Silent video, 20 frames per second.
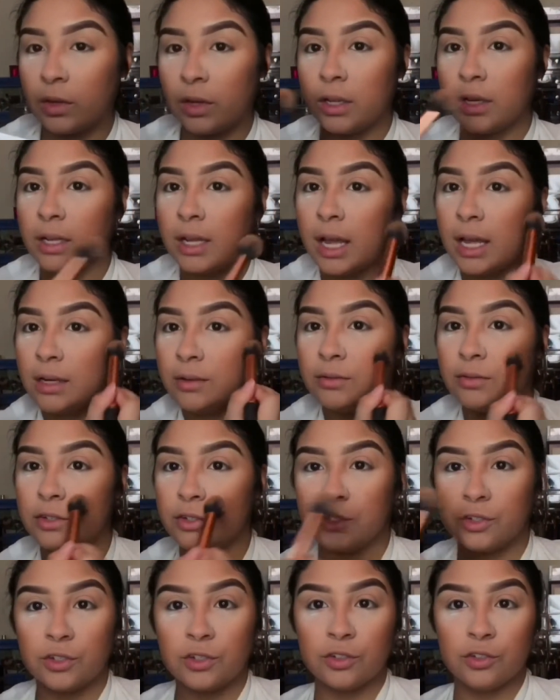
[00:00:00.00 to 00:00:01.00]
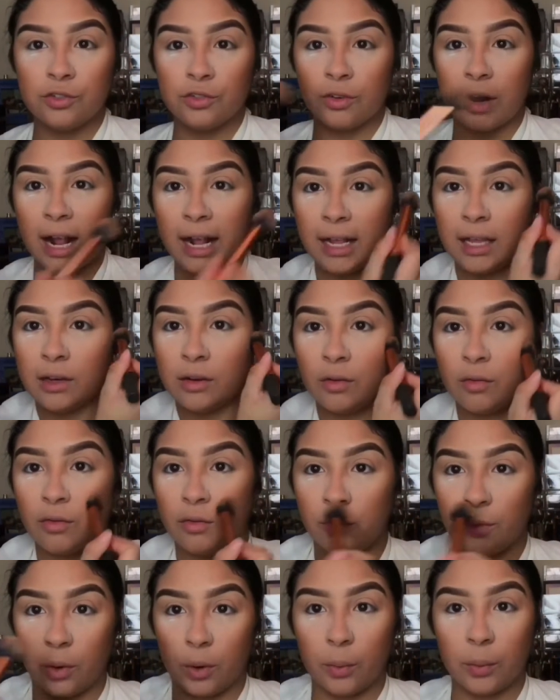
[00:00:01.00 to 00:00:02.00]
and kind of just drag it
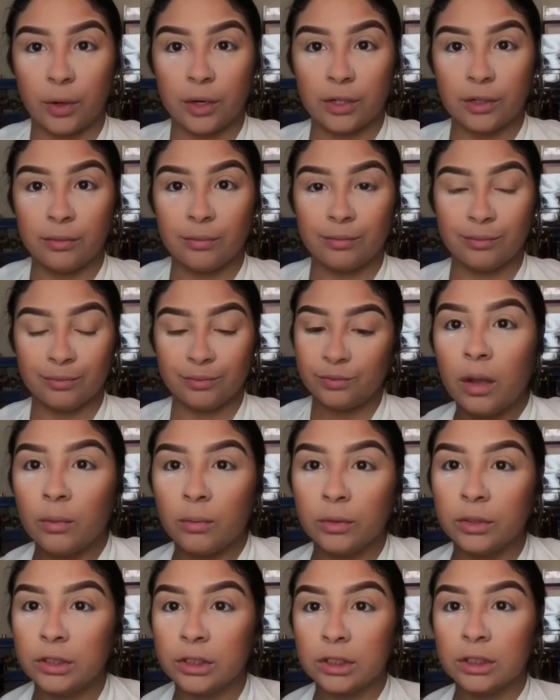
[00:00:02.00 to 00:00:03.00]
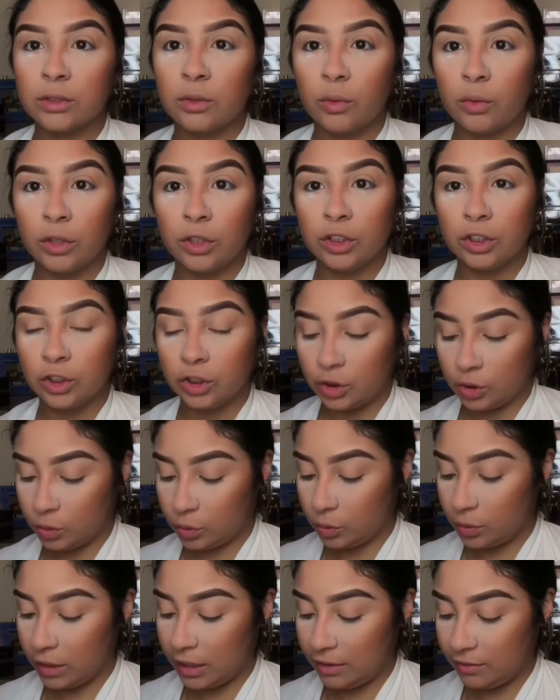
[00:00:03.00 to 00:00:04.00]
forward. We're just going
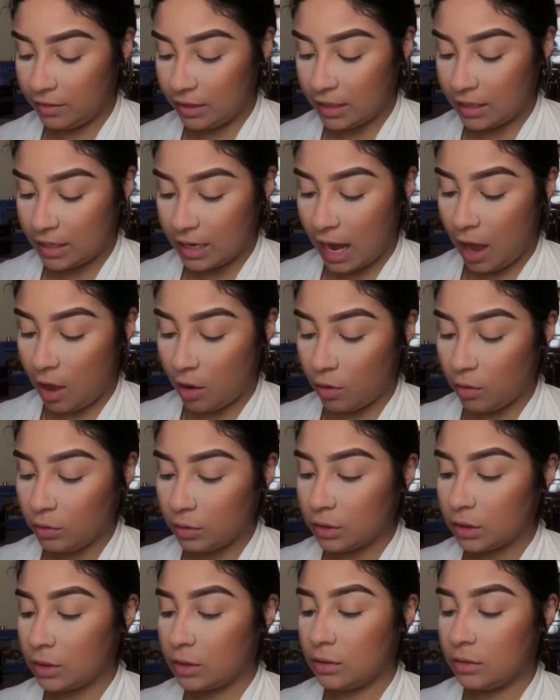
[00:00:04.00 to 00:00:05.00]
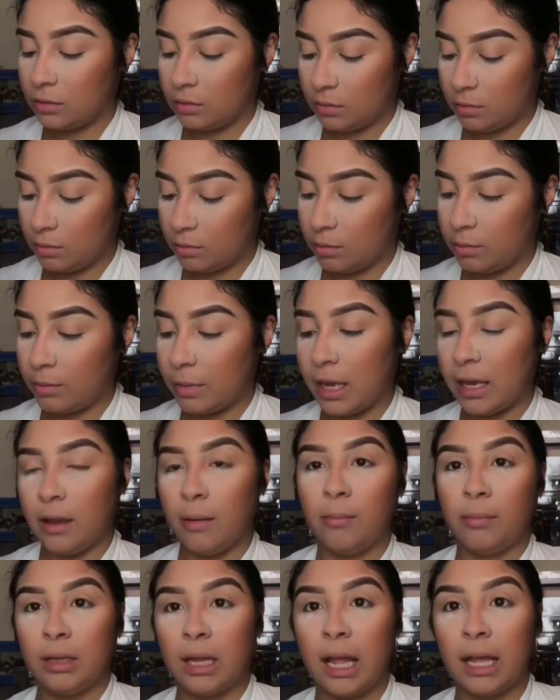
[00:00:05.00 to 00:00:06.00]
to even it out by
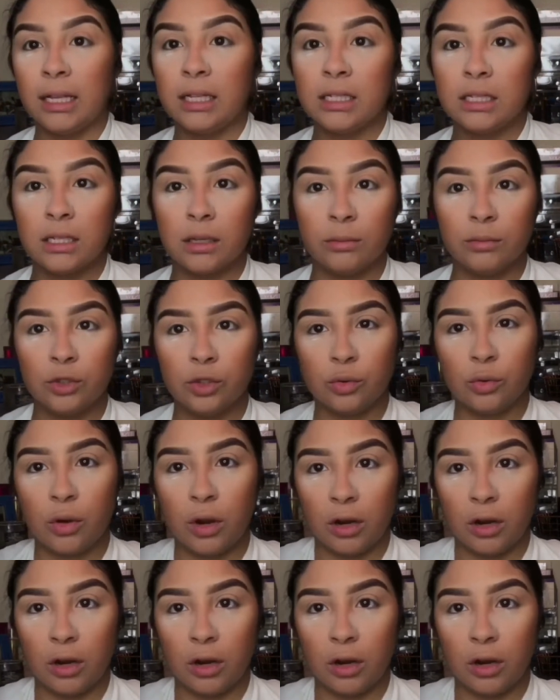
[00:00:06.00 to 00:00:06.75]
applying some to